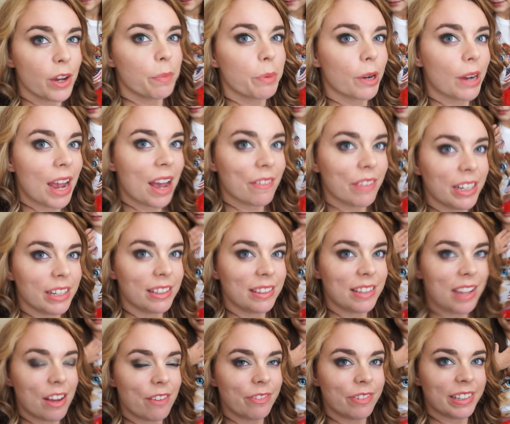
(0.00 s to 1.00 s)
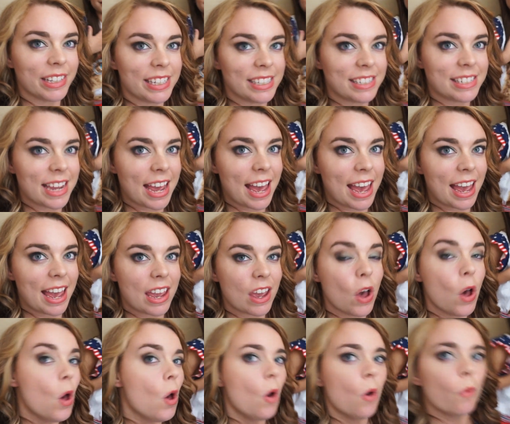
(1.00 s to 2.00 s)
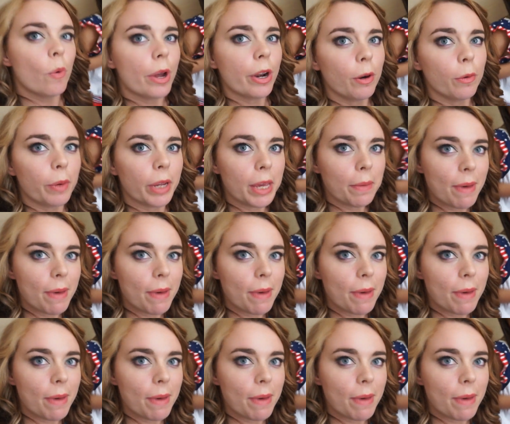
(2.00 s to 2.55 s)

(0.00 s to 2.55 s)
hope you're having a lovely day. What are we